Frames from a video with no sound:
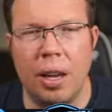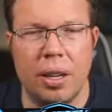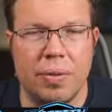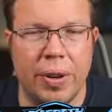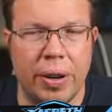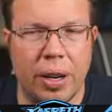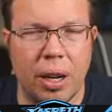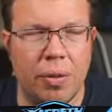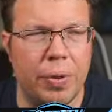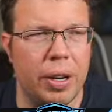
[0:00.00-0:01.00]
is very
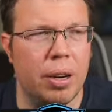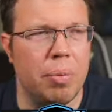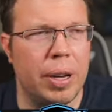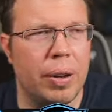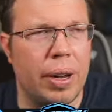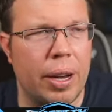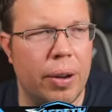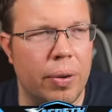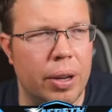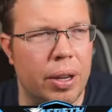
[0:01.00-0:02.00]
confident about
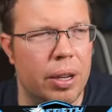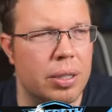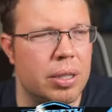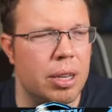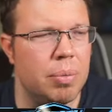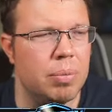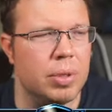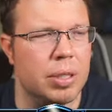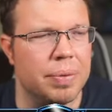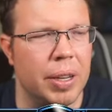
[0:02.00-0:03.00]
how good his
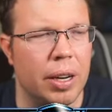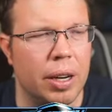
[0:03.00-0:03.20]
teams